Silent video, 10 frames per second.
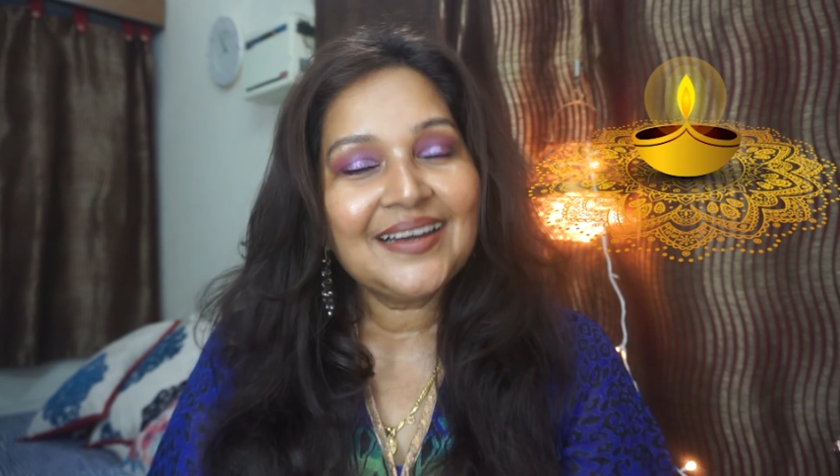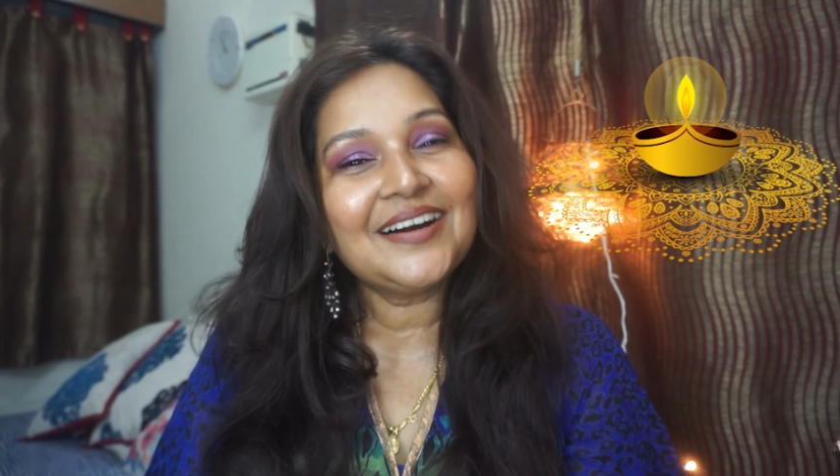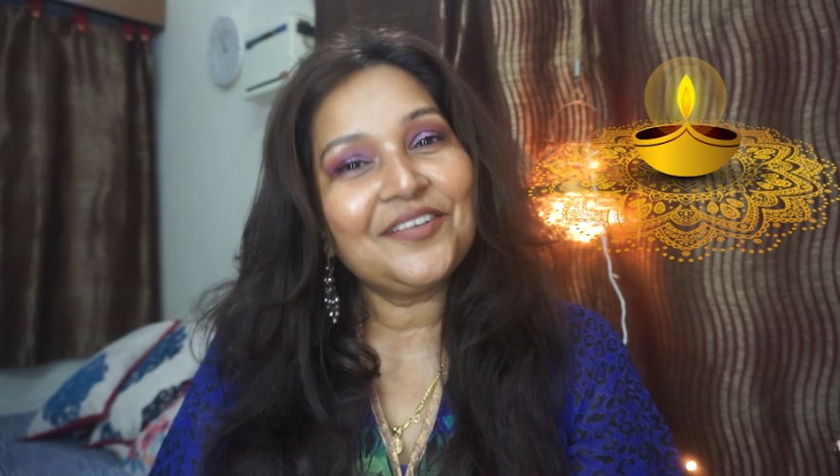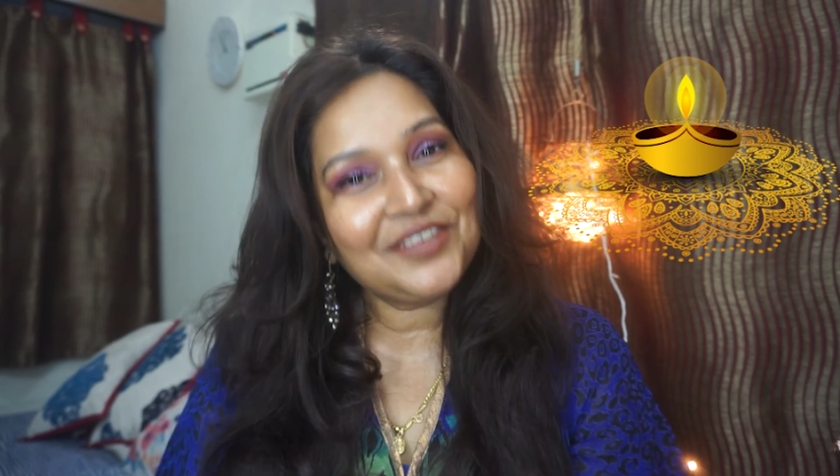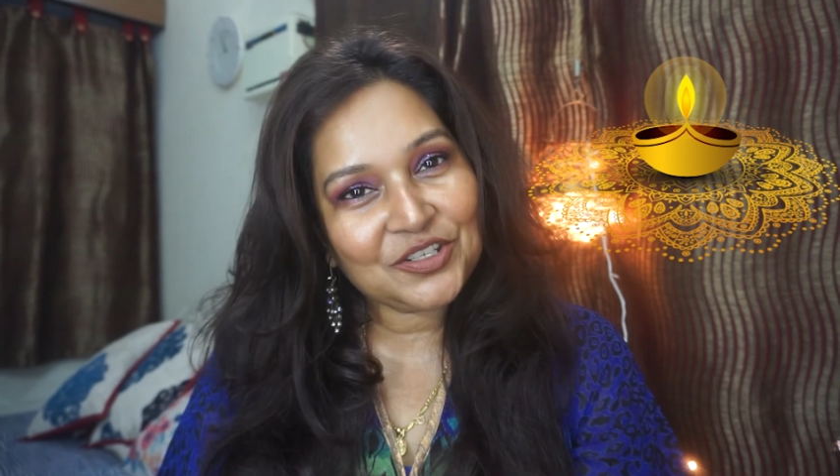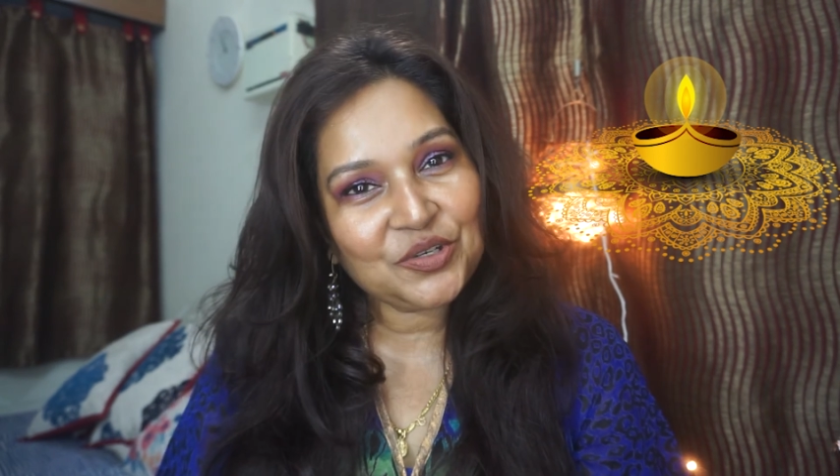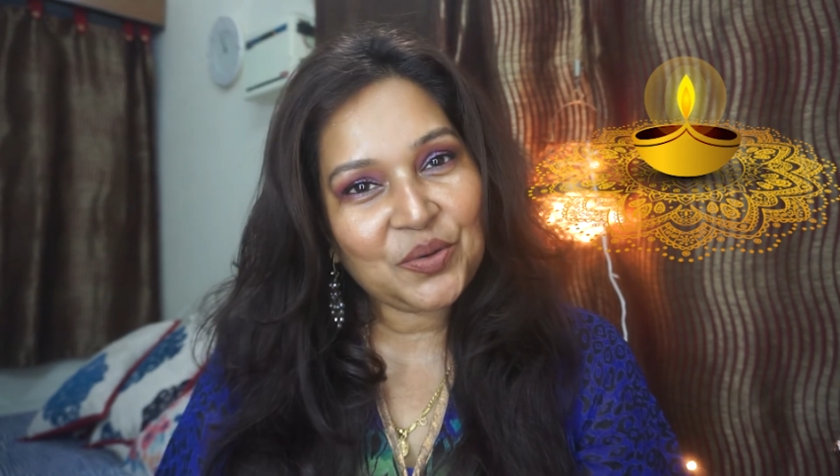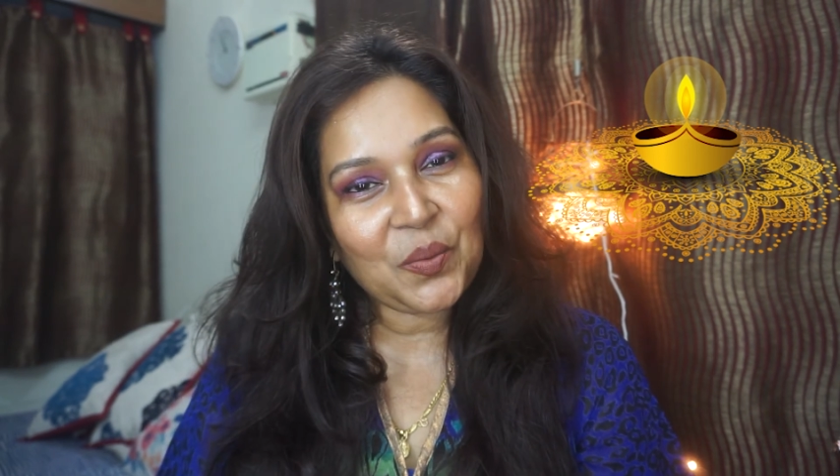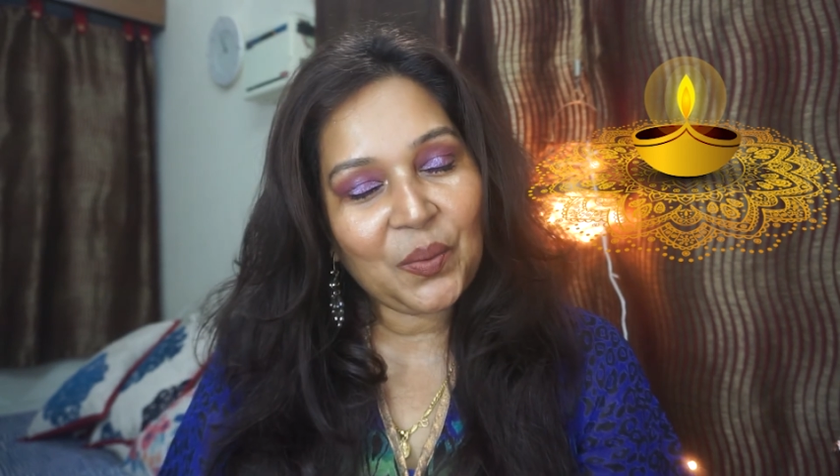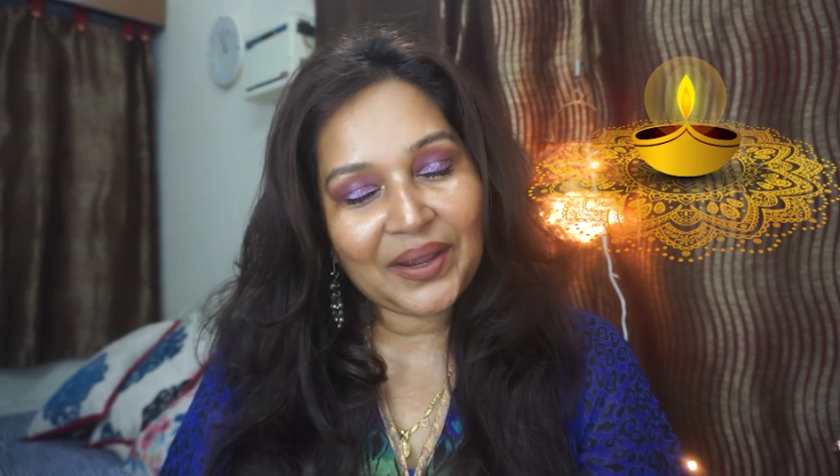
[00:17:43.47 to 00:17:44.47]
I wish you
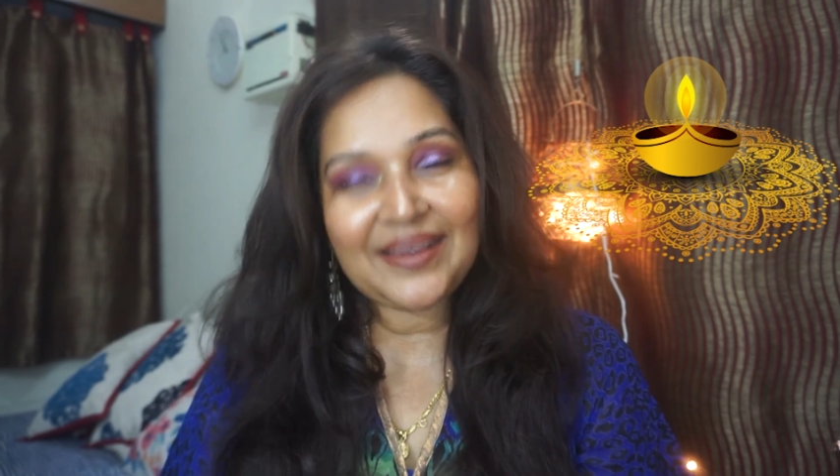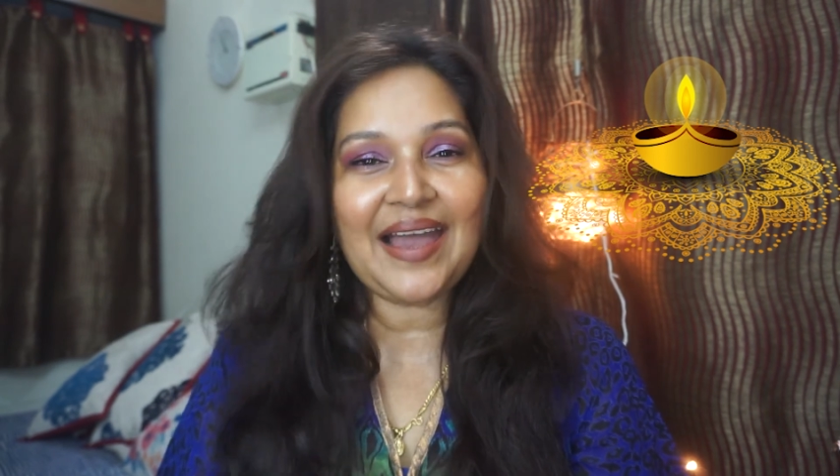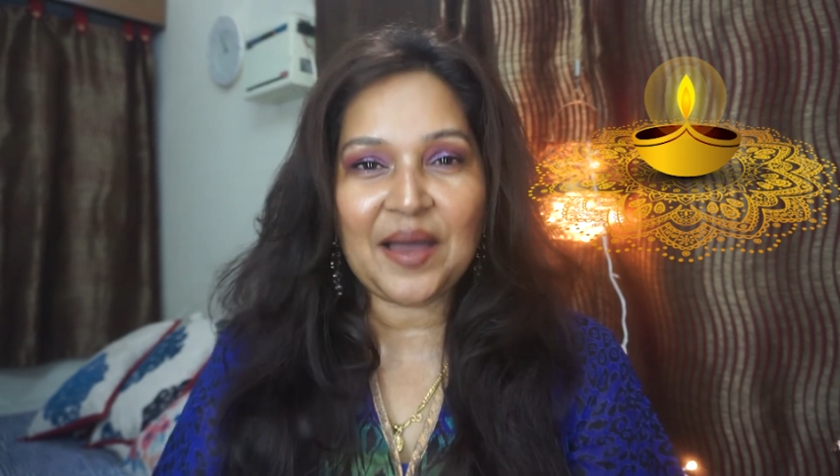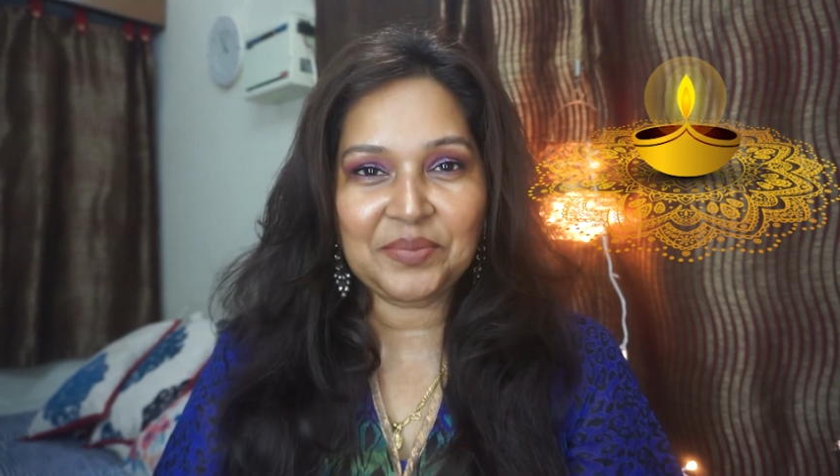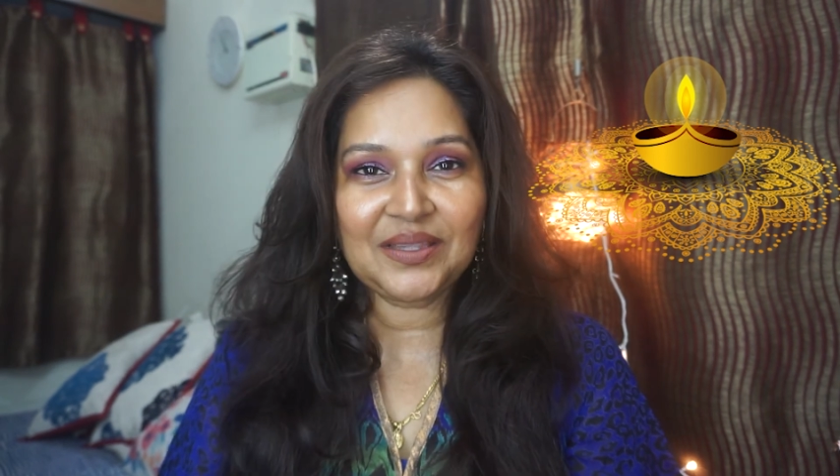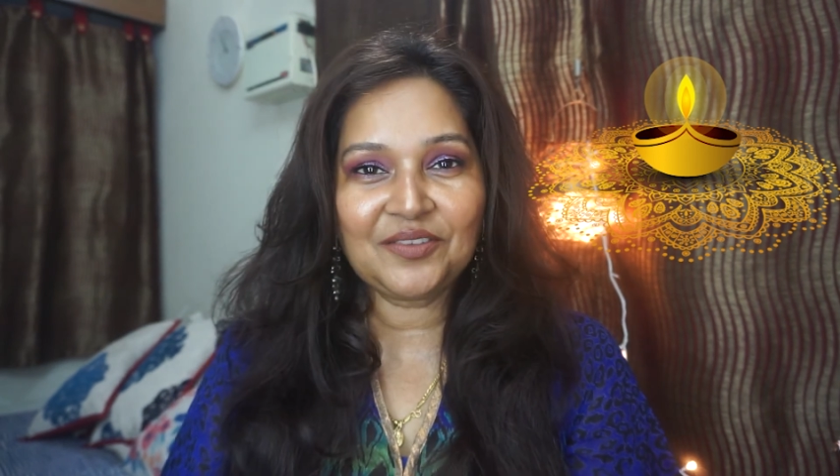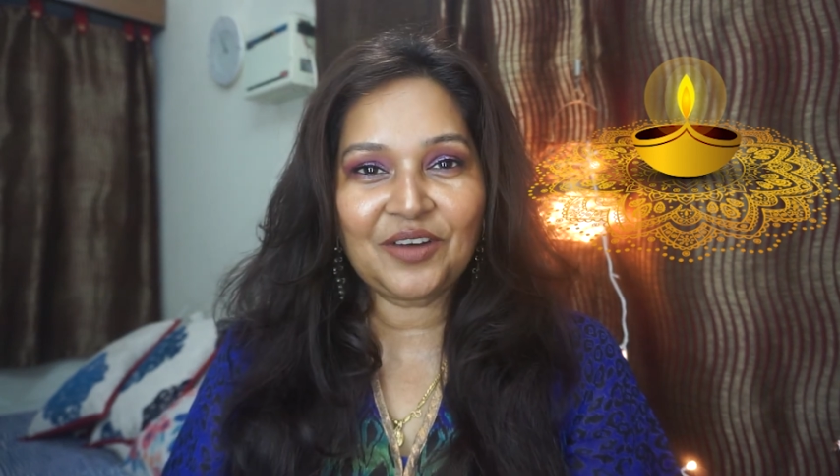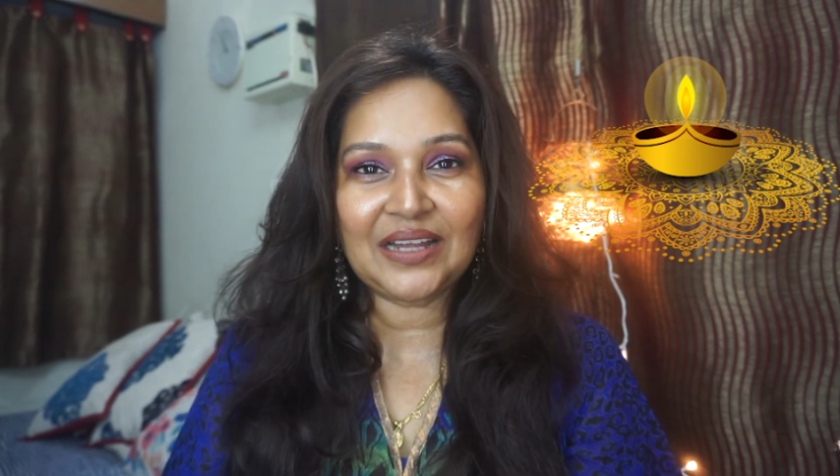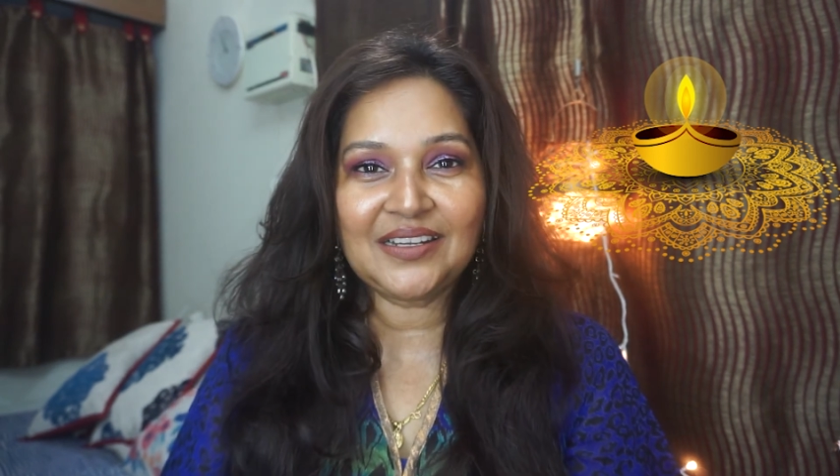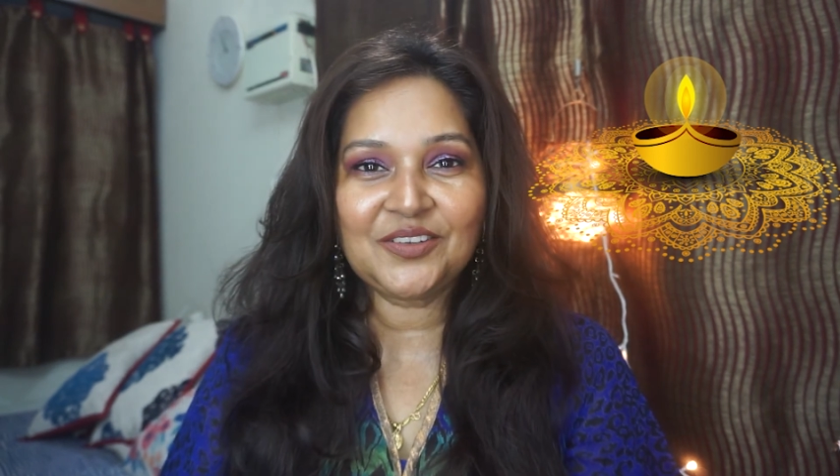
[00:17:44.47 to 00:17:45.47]
a very happy
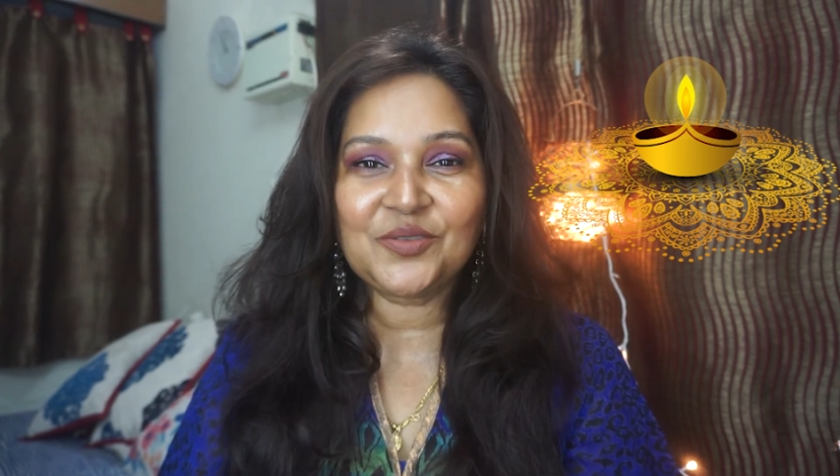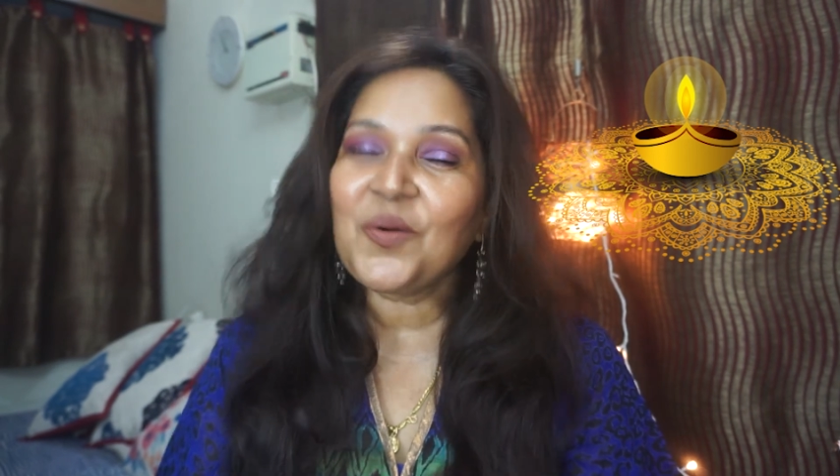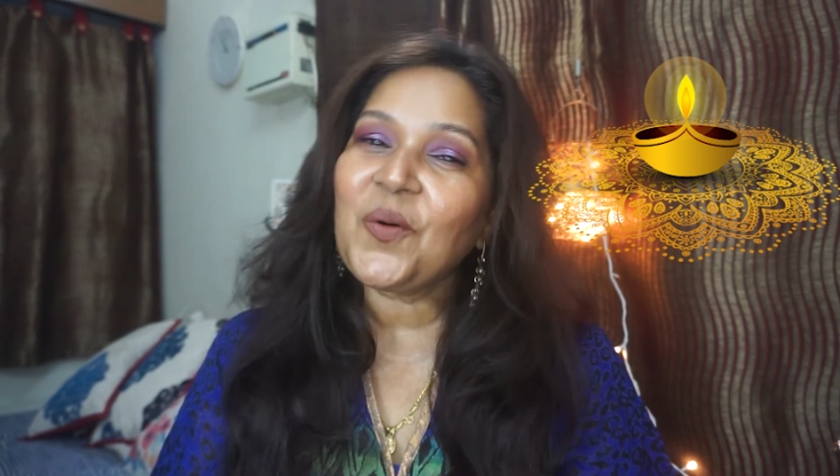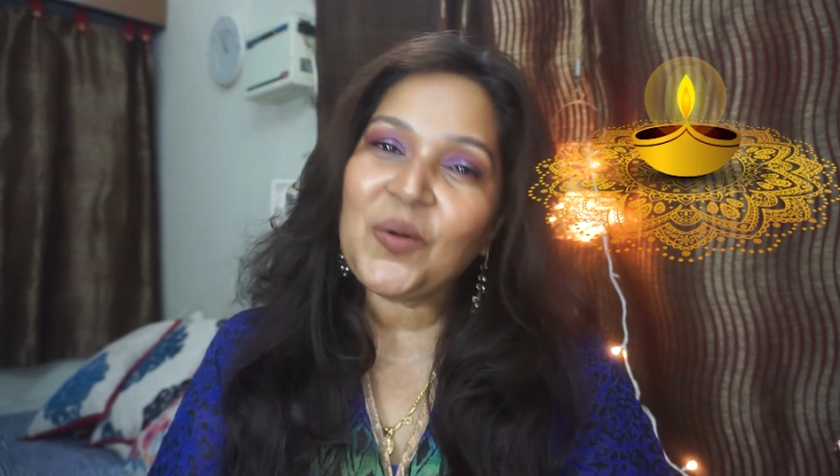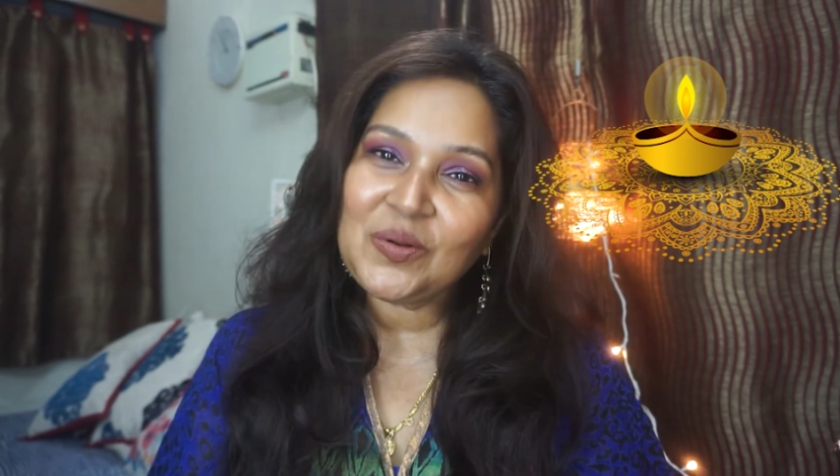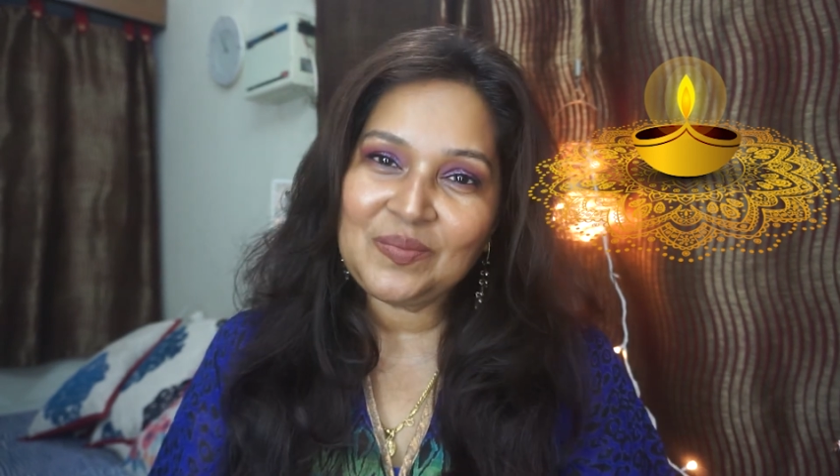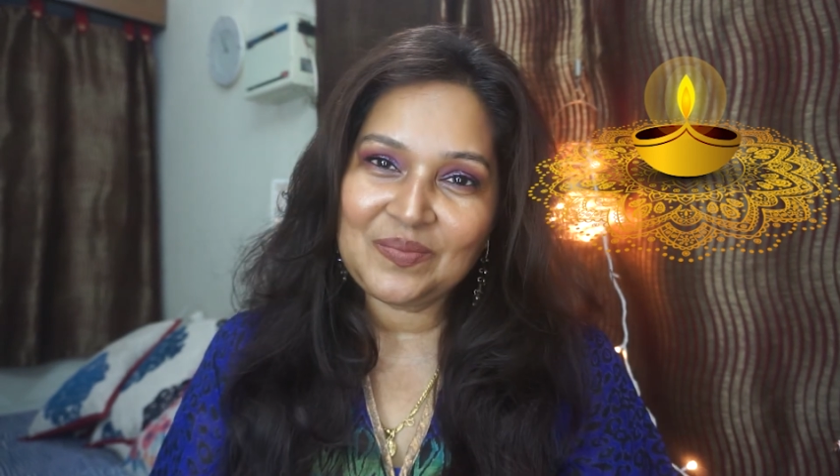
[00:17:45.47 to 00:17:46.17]
Diwali to all